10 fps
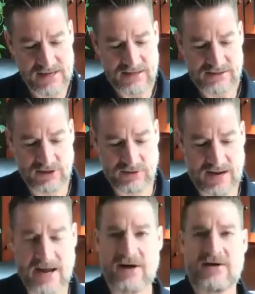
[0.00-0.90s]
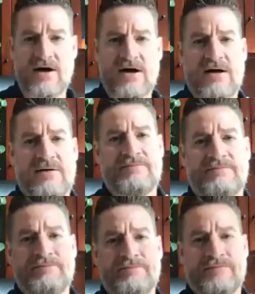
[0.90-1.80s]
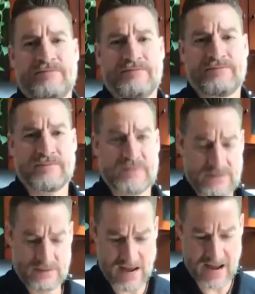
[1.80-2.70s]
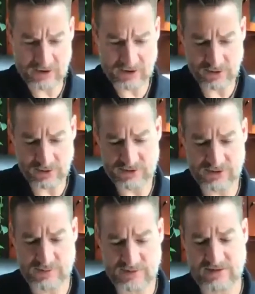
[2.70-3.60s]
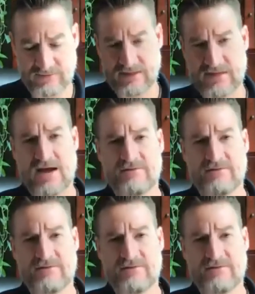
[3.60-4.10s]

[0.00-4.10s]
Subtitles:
So now, agriculture specifically,